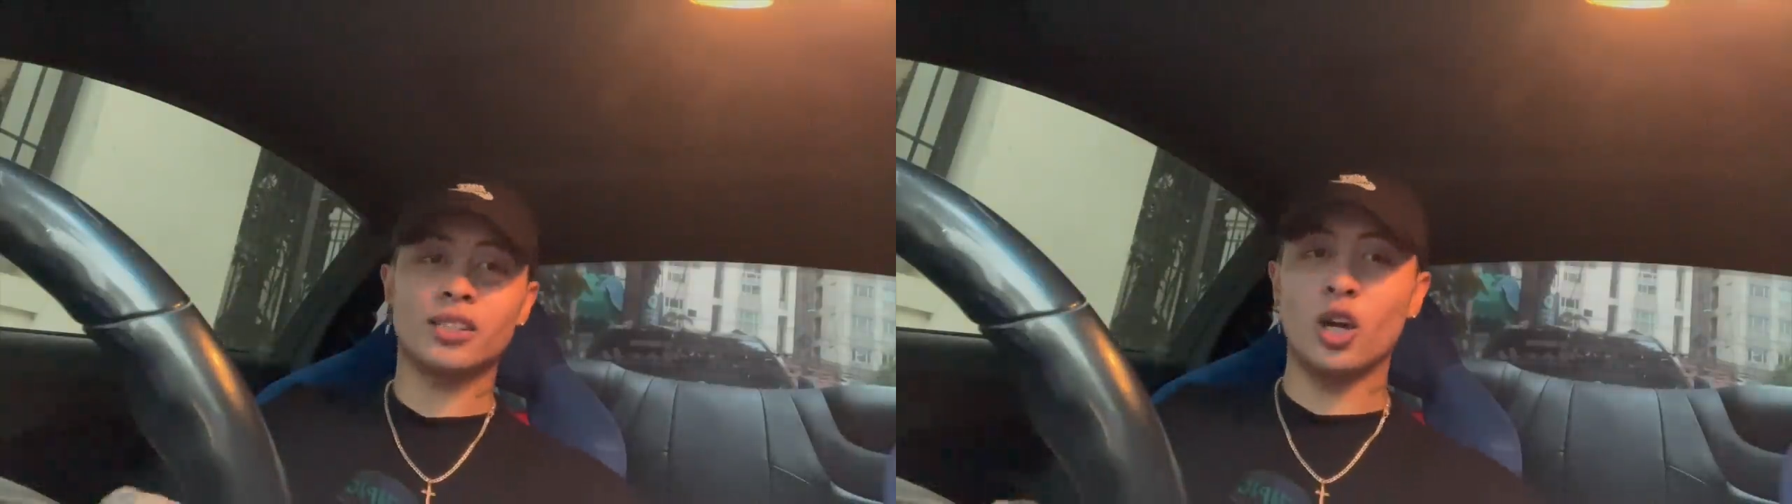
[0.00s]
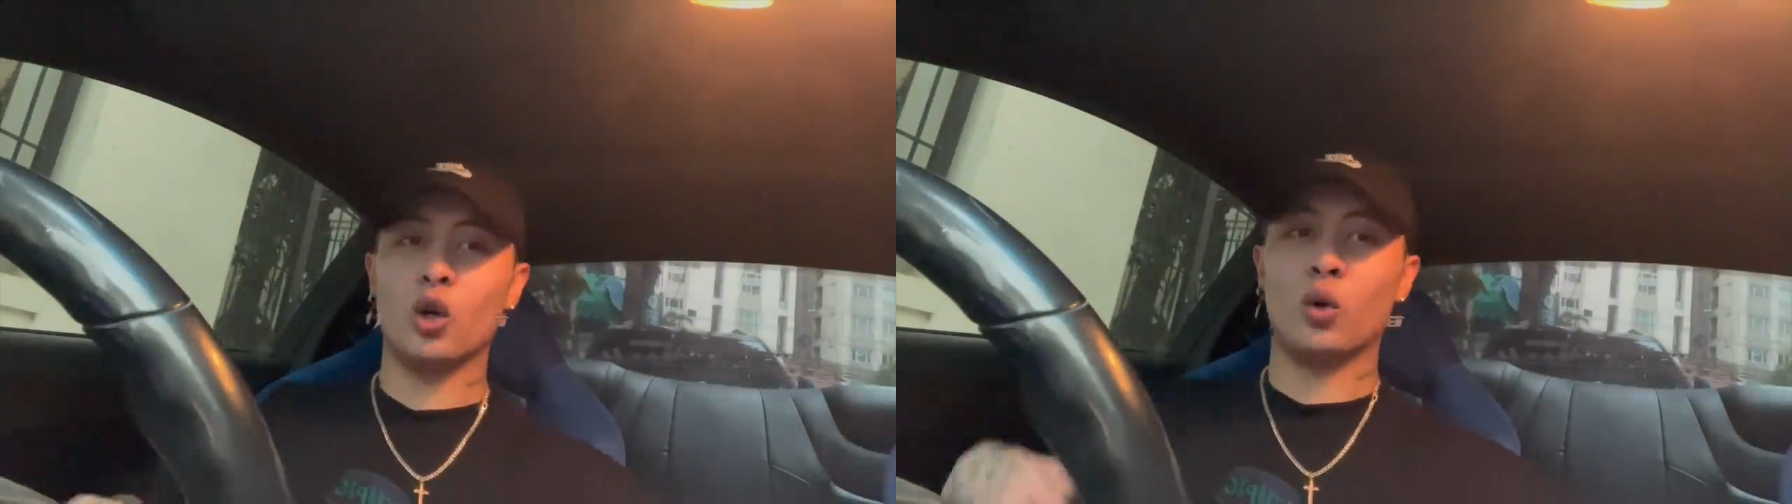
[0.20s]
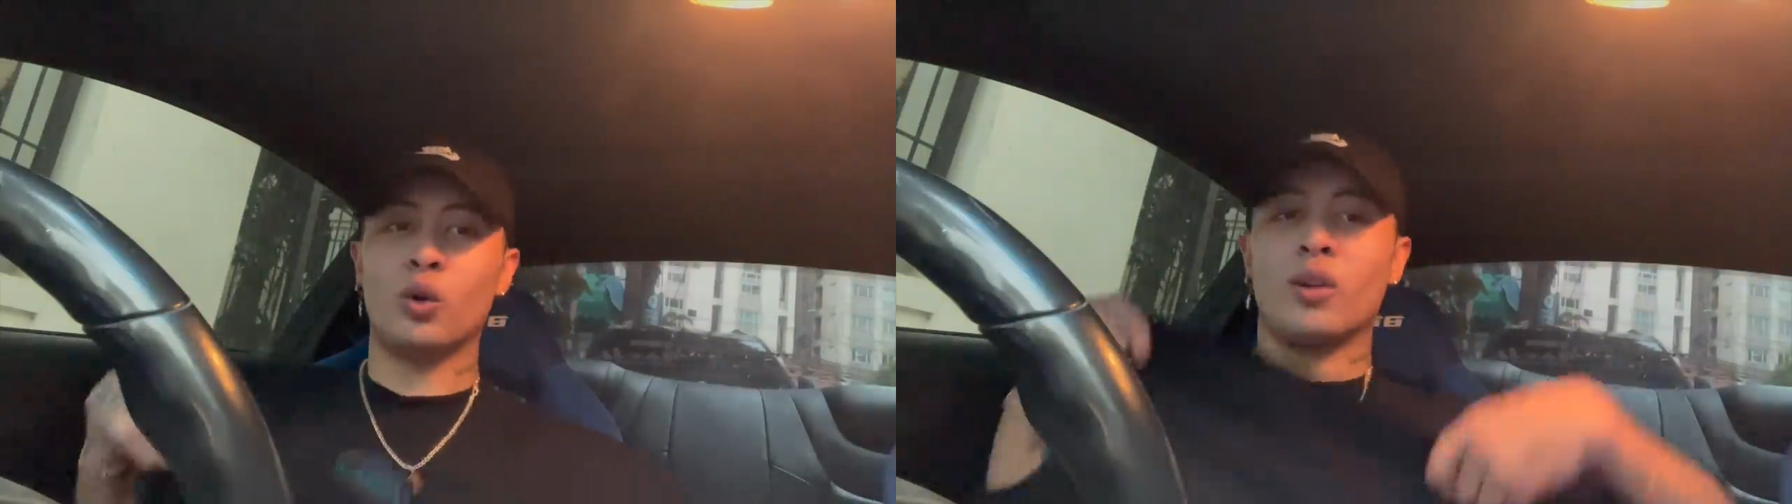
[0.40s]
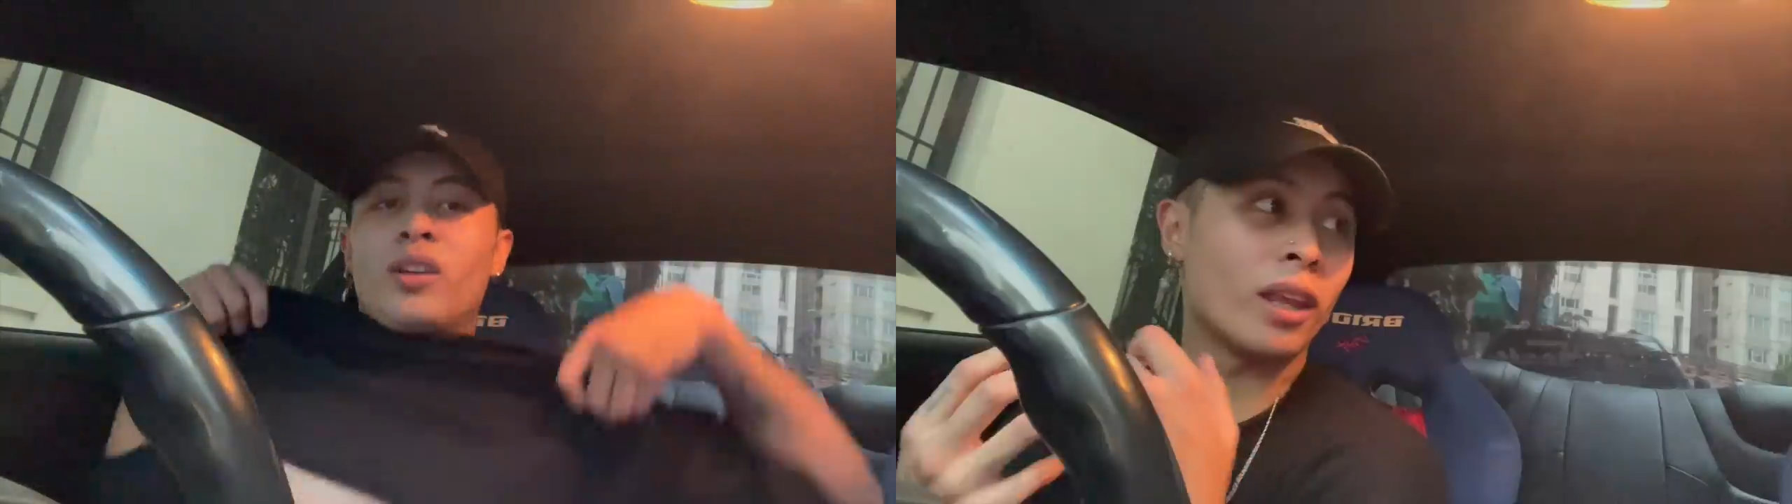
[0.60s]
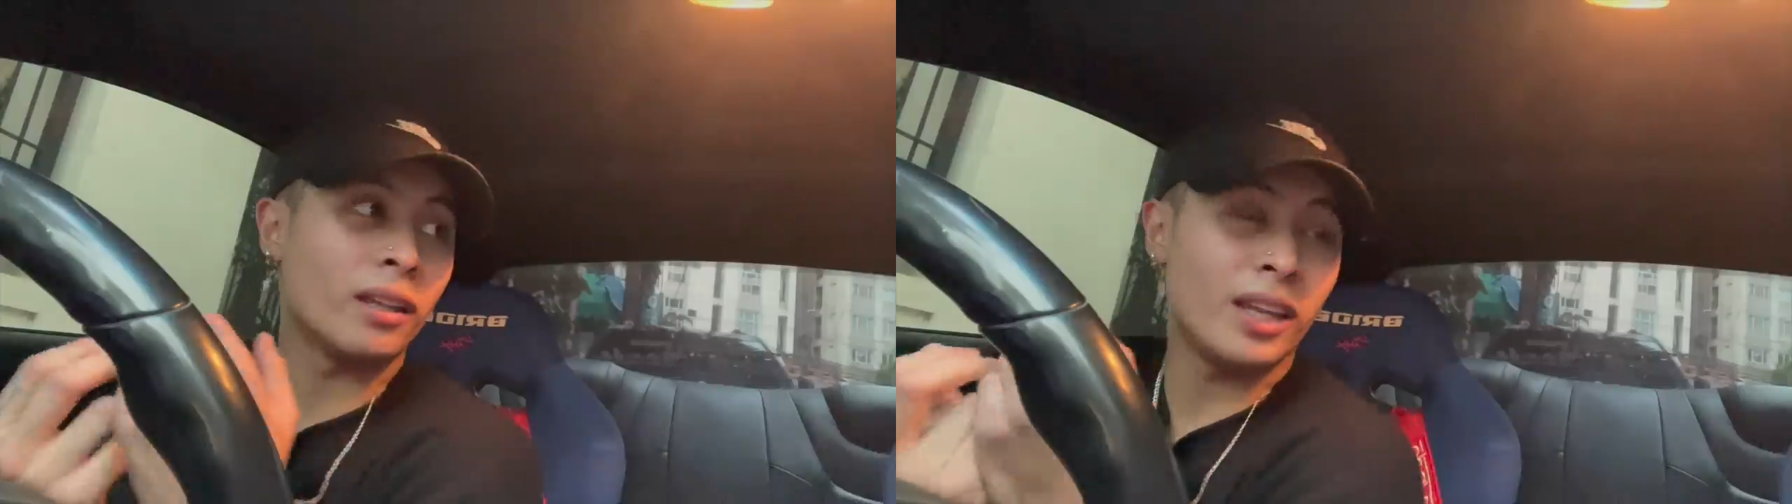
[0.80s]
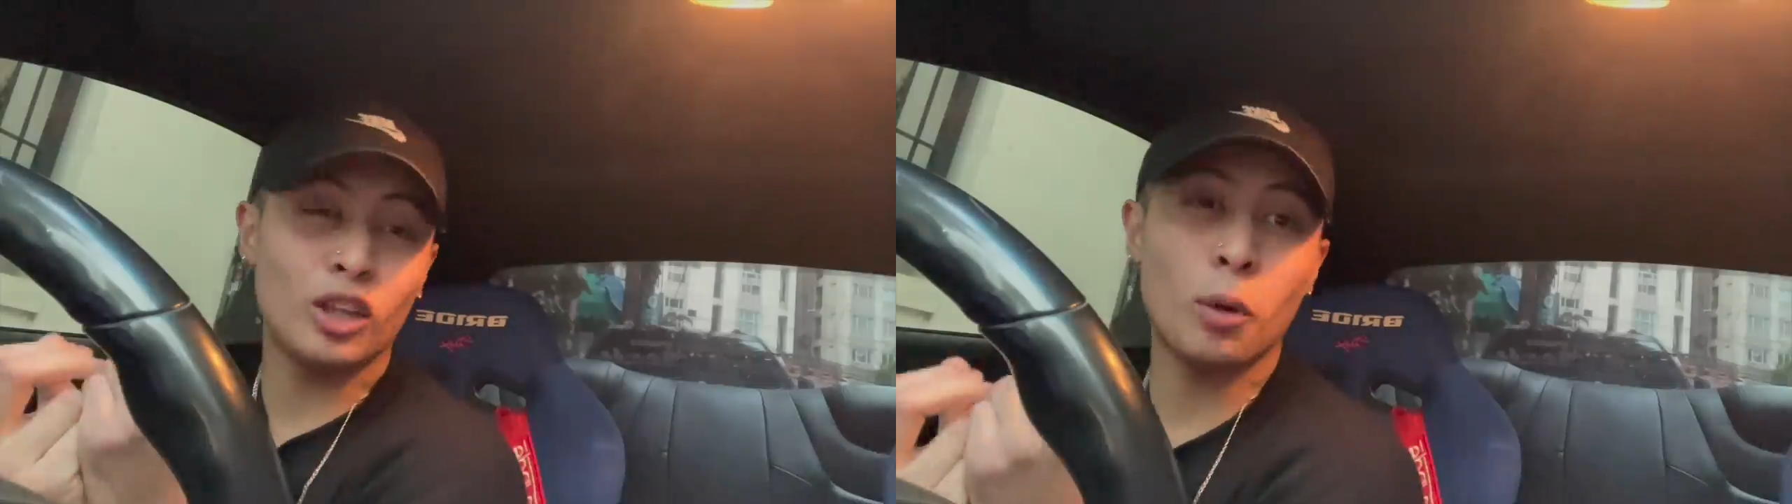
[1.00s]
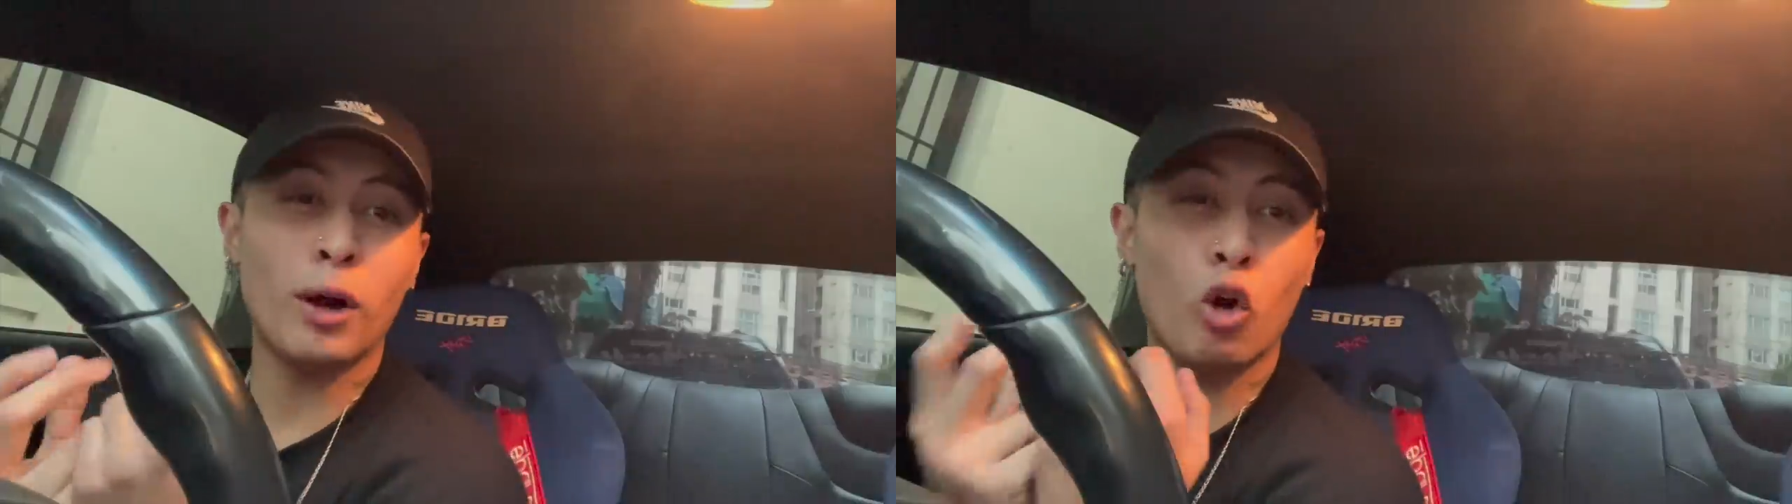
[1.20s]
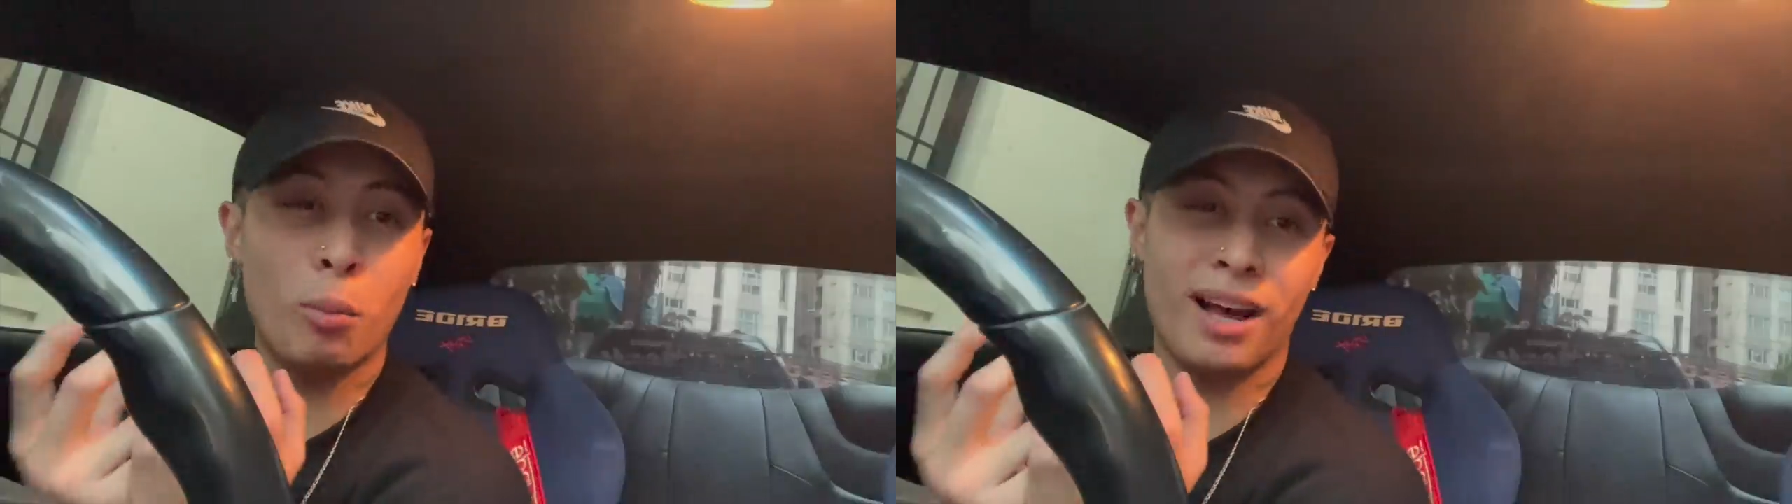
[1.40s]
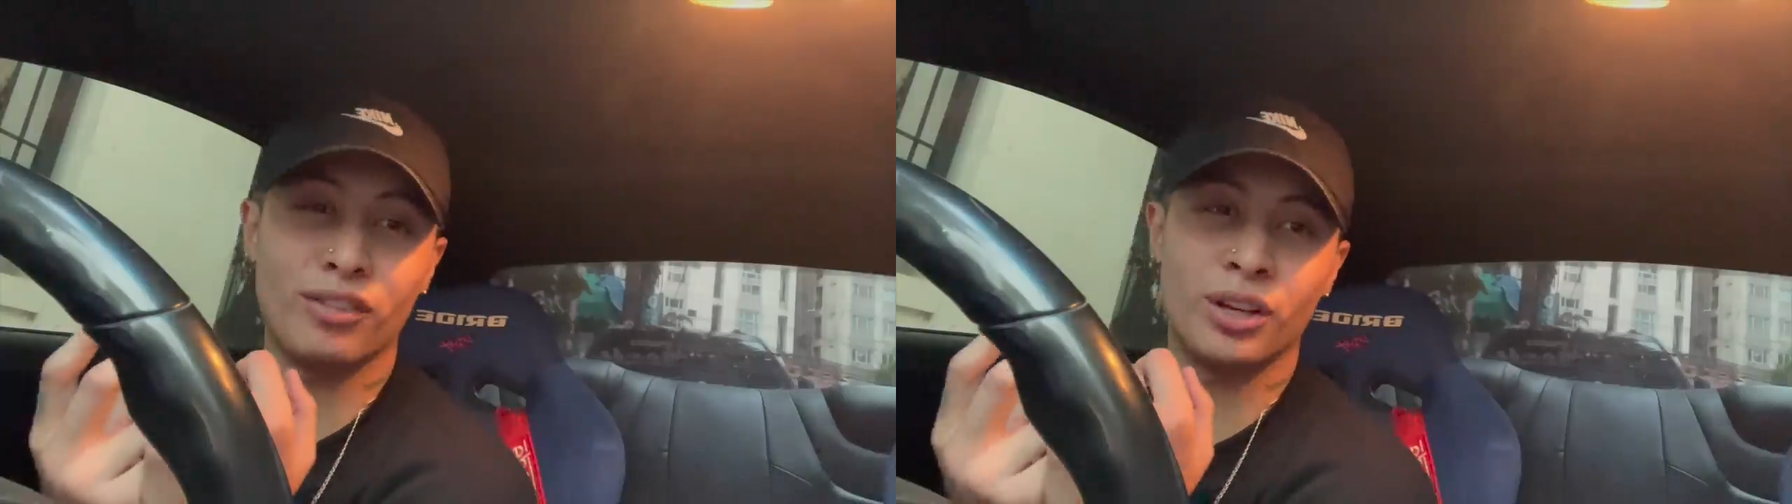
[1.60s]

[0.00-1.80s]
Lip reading: so hindi ko maghubad.